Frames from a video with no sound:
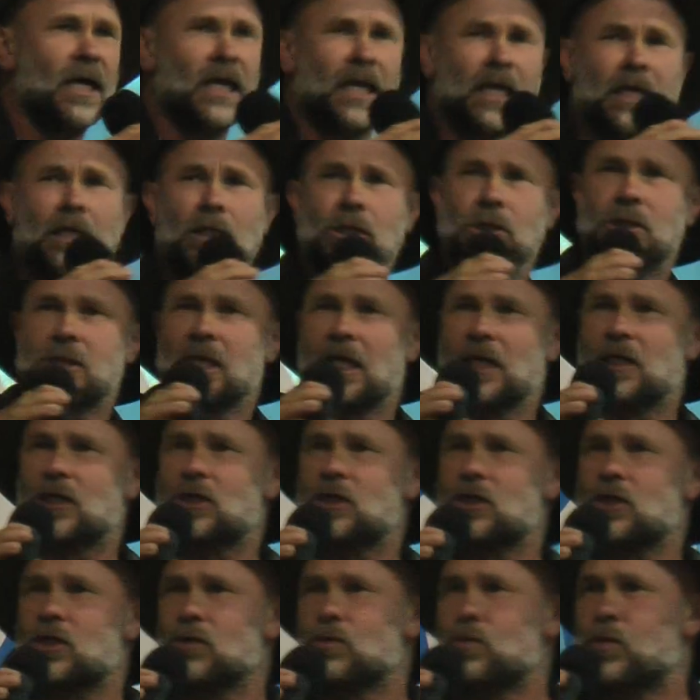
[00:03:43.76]
He
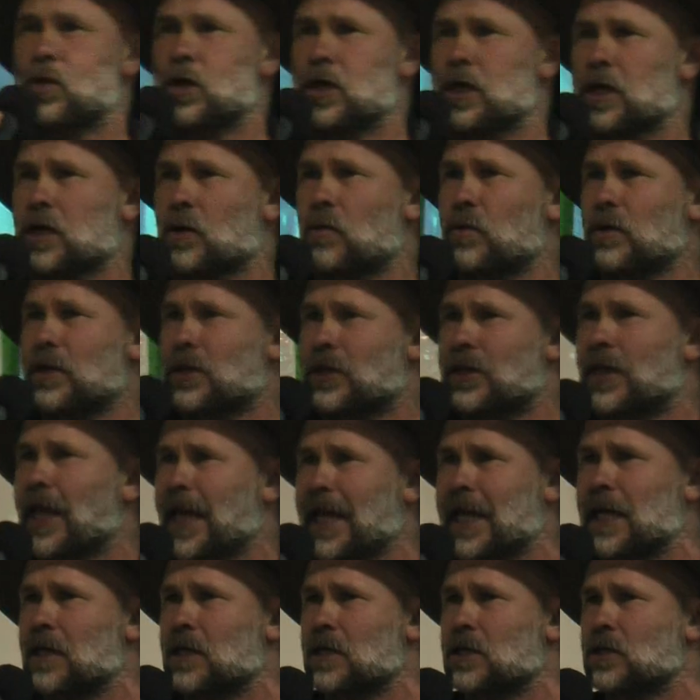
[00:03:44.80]
set to work with
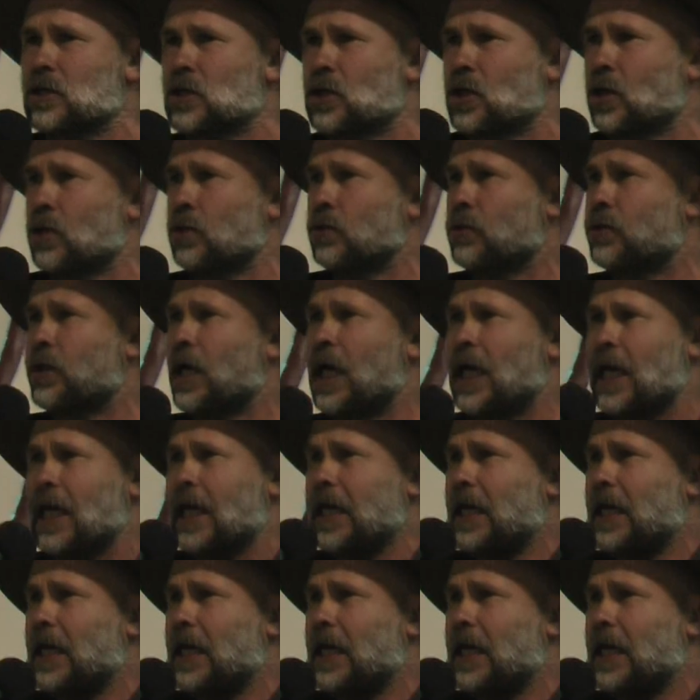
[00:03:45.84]
nail and tooth.